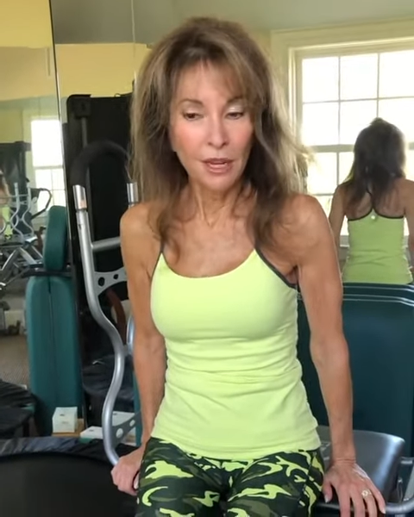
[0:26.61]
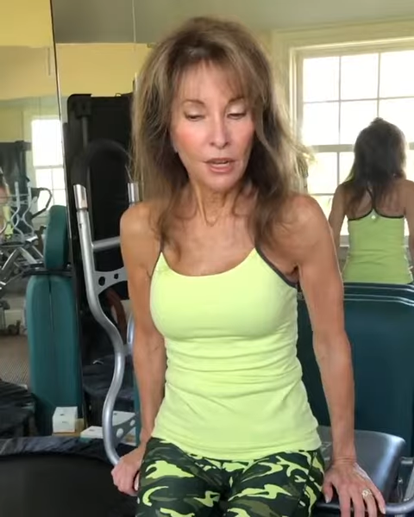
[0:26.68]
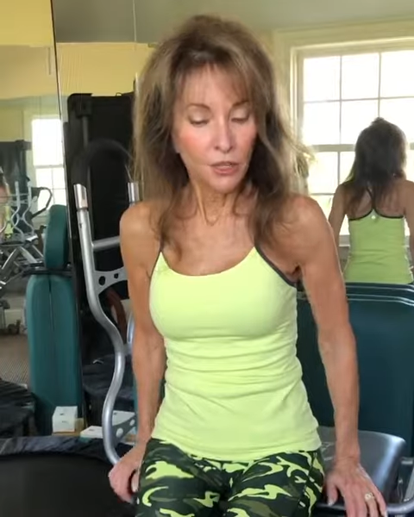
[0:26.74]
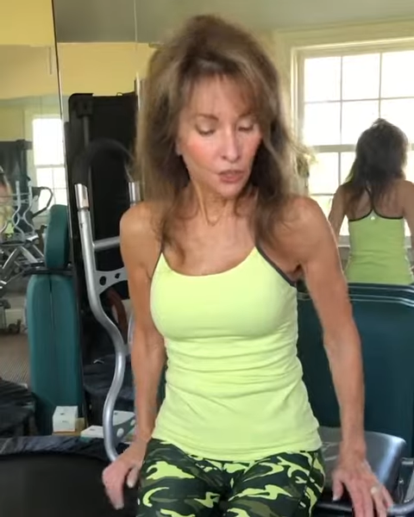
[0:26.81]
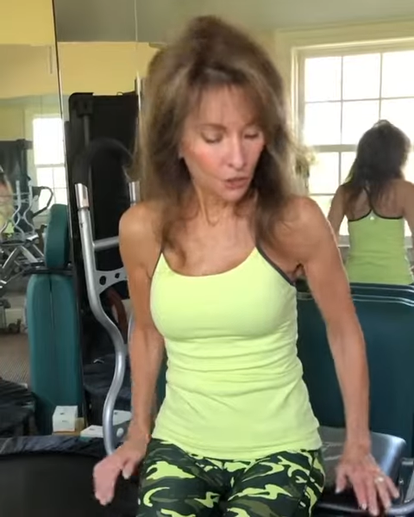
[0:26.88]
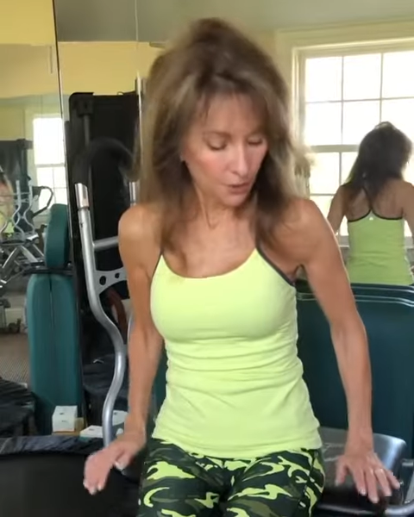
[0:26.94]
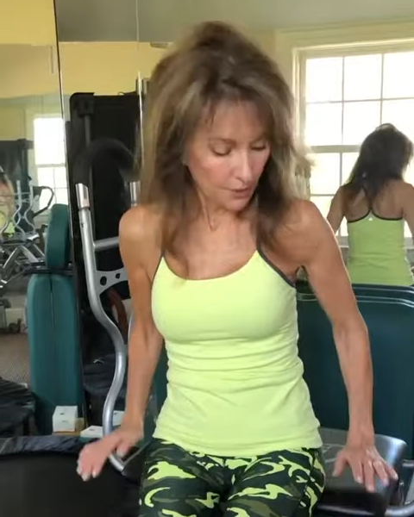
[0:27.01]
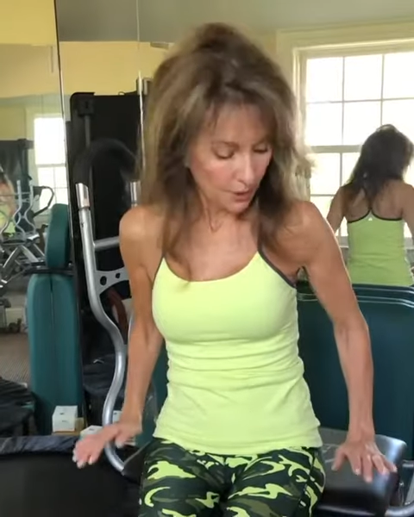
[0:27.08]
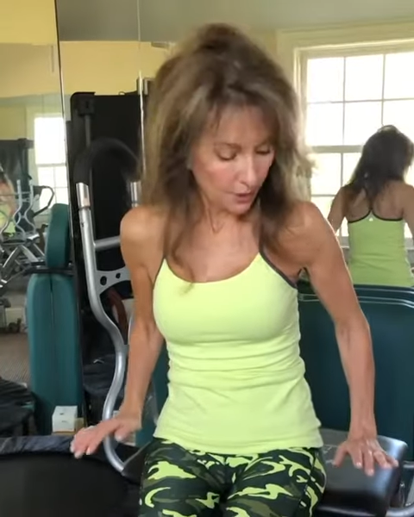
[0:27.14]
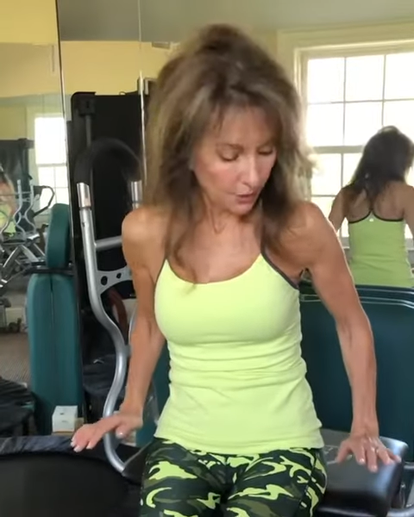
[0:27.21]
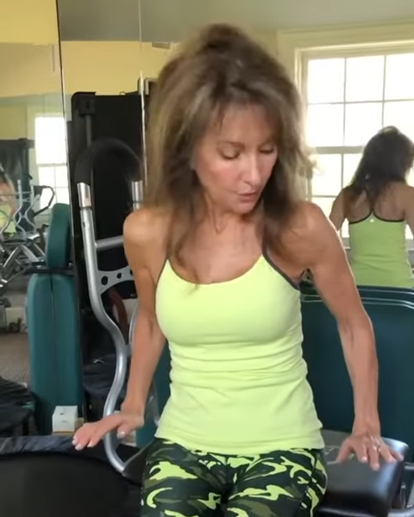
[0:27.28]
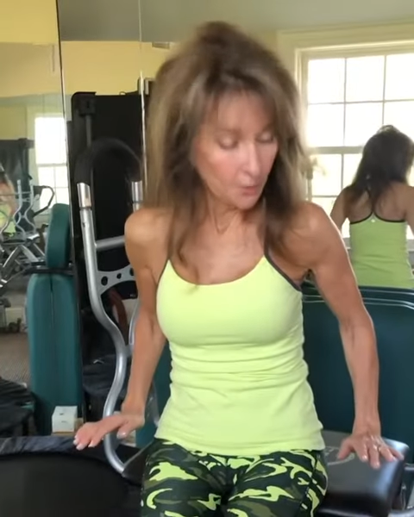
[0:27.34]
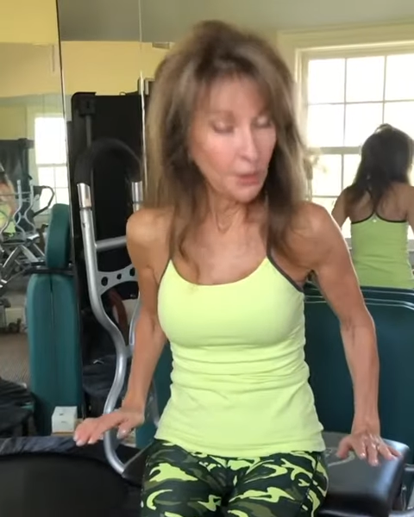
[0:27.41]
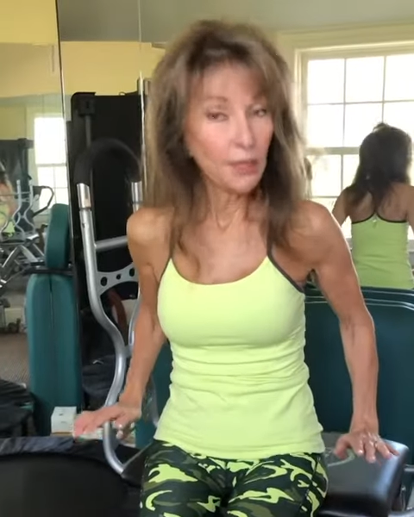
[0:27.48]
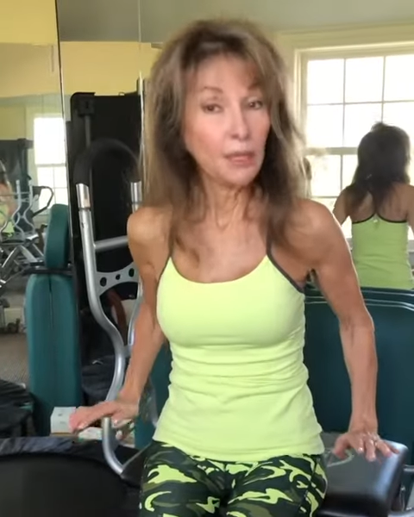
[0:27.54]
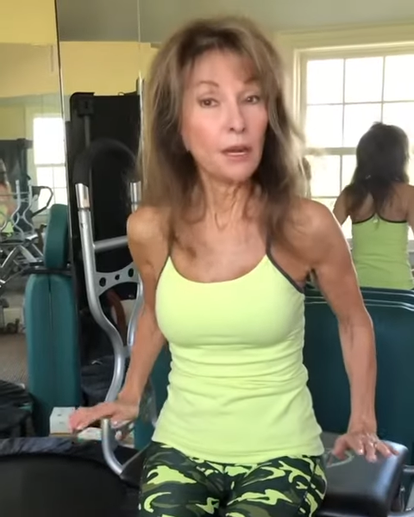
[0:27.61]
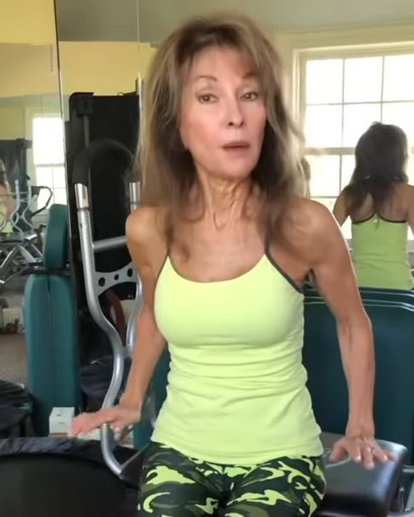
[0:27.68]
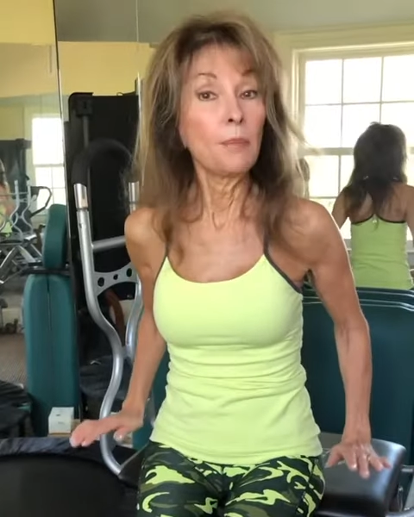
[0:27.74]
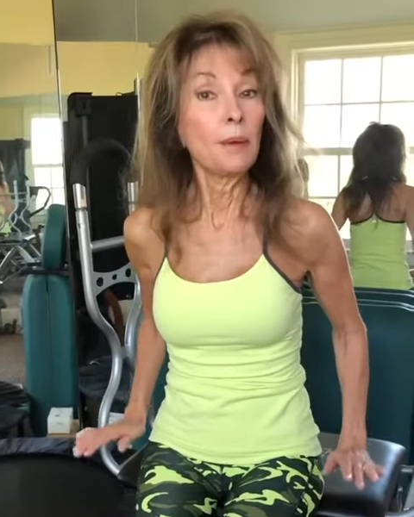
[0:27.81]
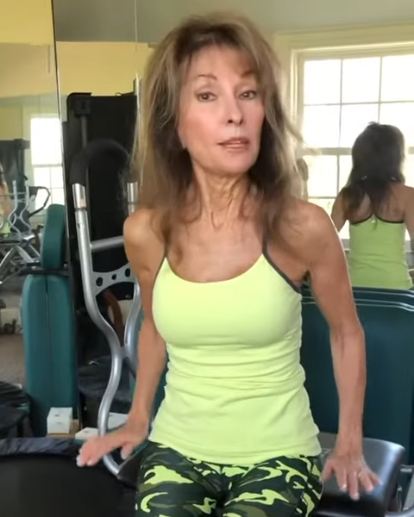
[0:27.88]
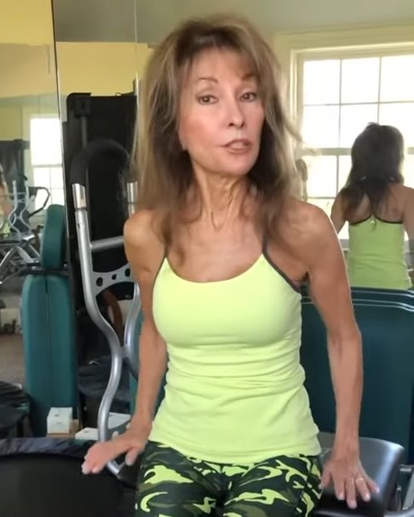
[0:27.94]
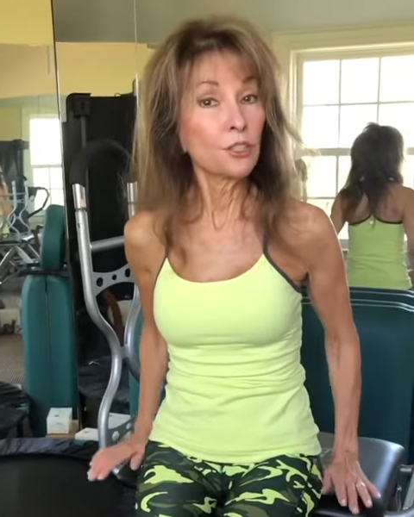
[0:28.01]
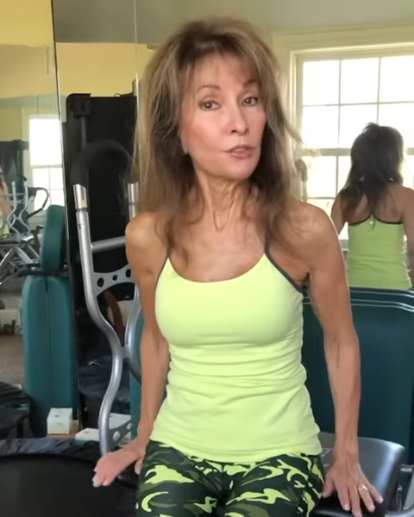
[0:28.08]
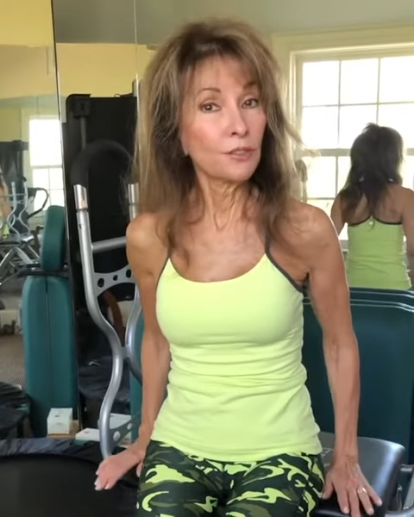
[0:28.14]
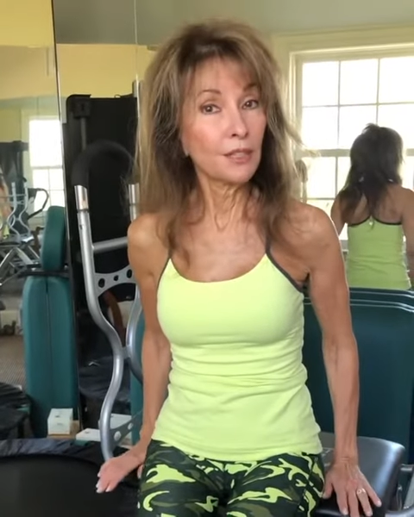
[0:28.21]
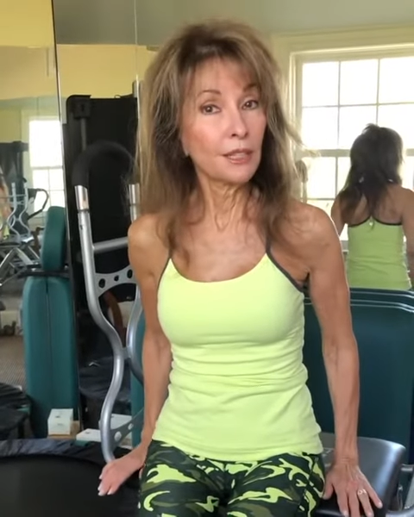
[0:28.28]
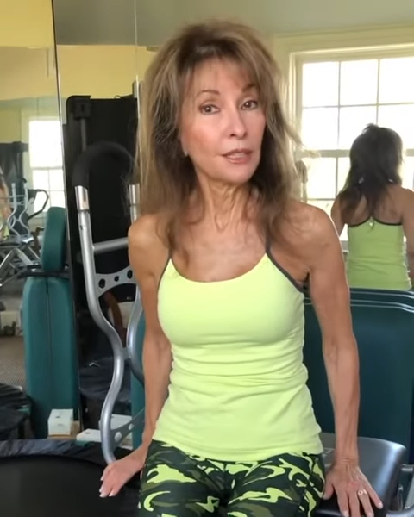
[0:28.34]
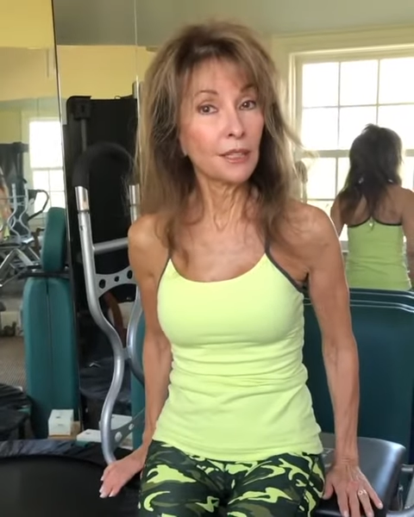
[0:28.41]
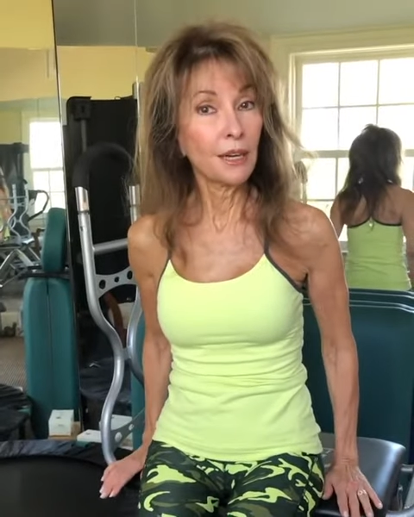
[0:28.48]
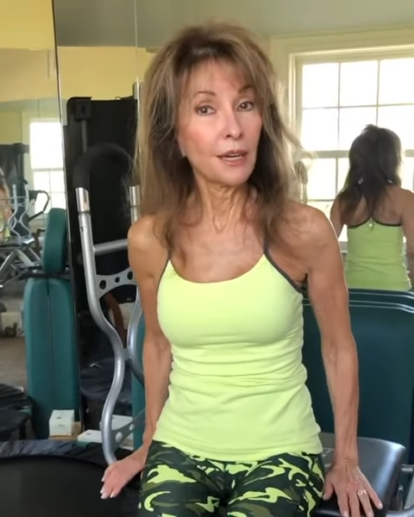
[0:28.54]
So it could be a bench of
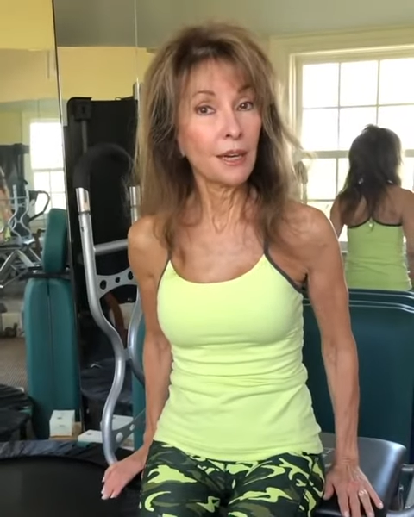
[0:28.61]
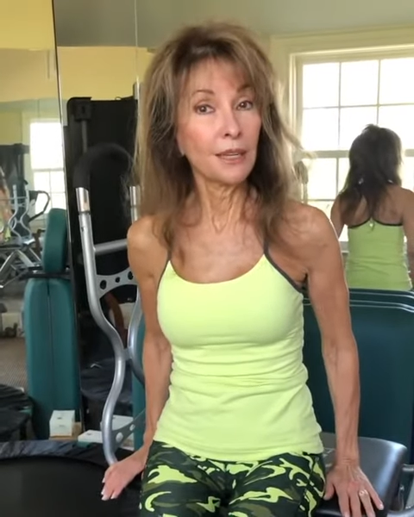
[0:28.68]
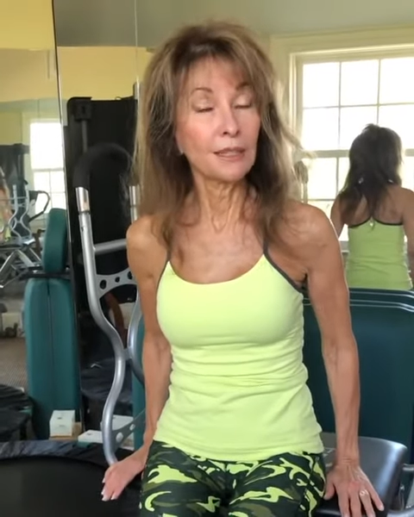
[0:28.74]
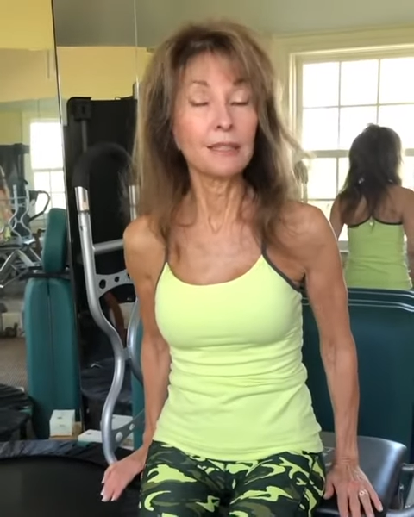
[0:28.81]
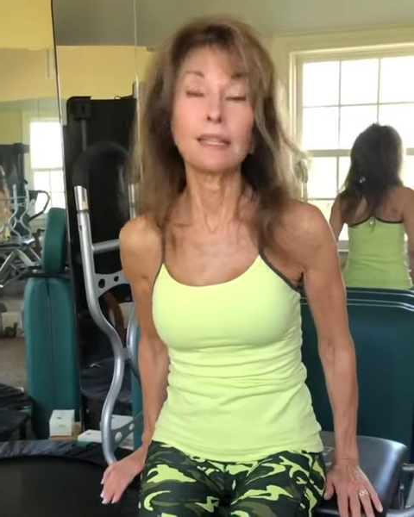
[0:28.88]
any kind.